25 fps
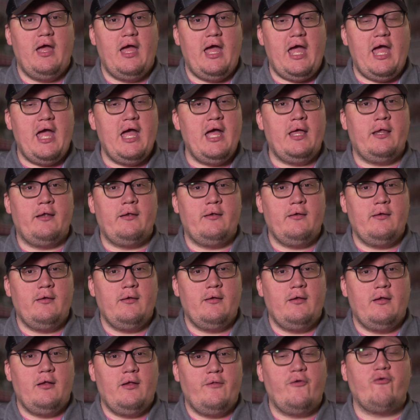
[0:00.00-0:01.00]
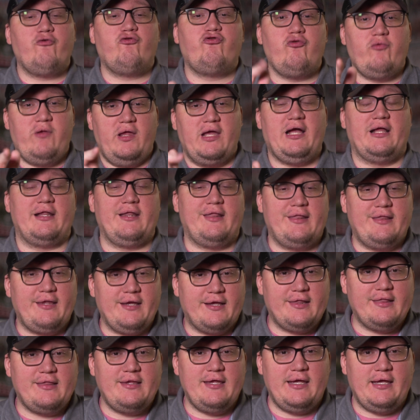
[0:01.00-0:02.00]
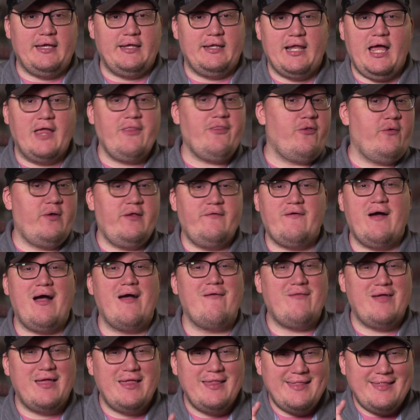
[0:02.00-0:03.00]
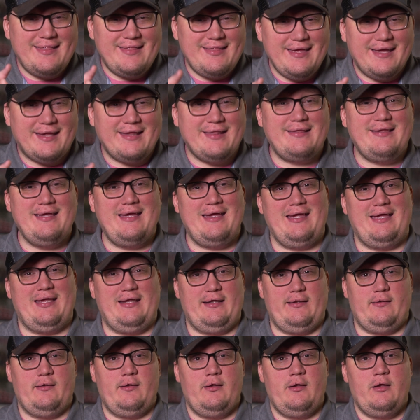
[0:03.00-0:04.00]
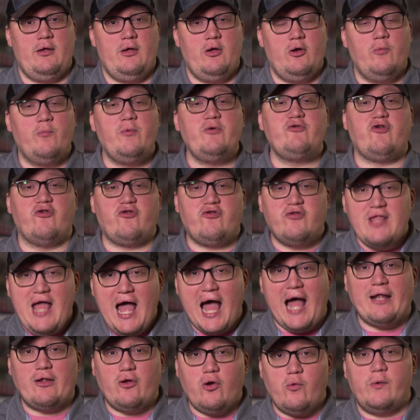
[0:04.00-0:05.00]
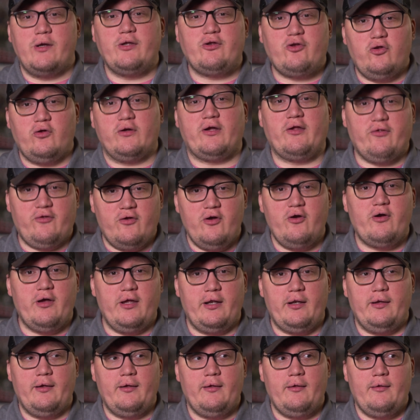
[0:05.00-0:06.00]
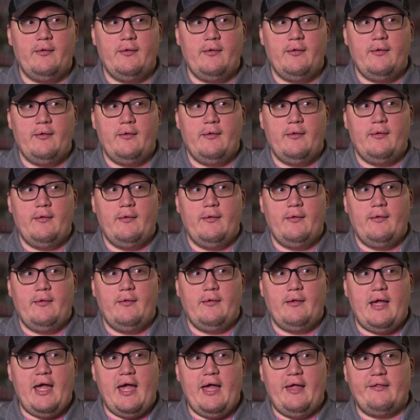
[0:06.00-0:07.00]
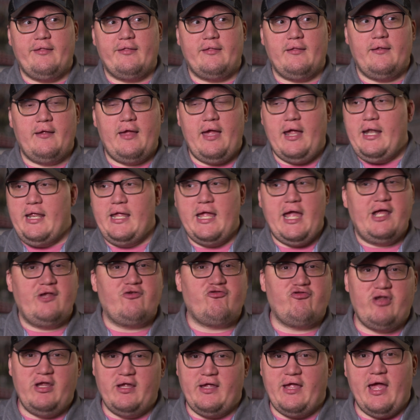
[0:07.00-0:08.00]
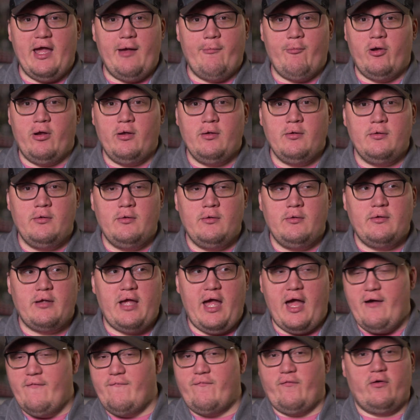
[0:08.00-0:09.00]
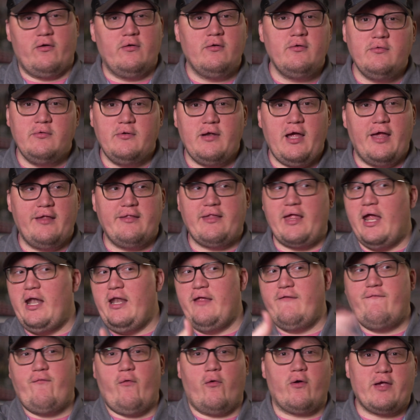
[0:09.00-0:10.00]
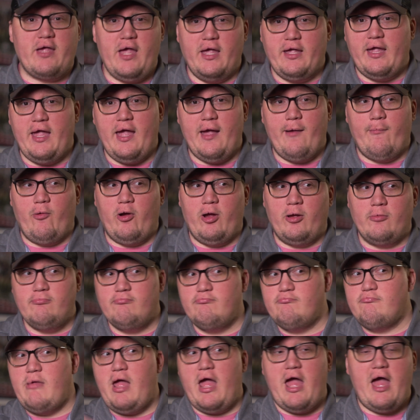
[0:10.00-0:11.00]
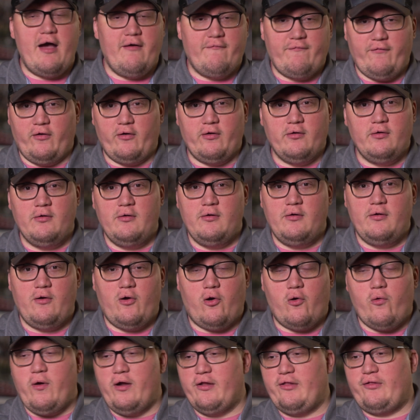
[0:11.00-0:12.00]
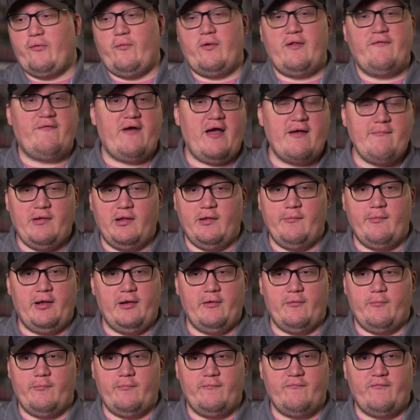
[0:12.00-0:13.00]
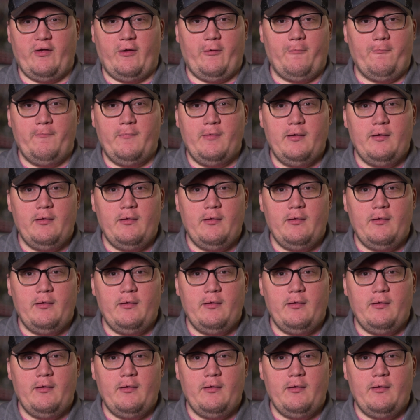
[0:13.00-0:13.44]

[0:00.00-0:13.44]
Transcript: And they're shooting on 16, not 35, 16, which is not going to look as good as any HD camera ever, as any 4K camera ever, or as 35 millimeter film.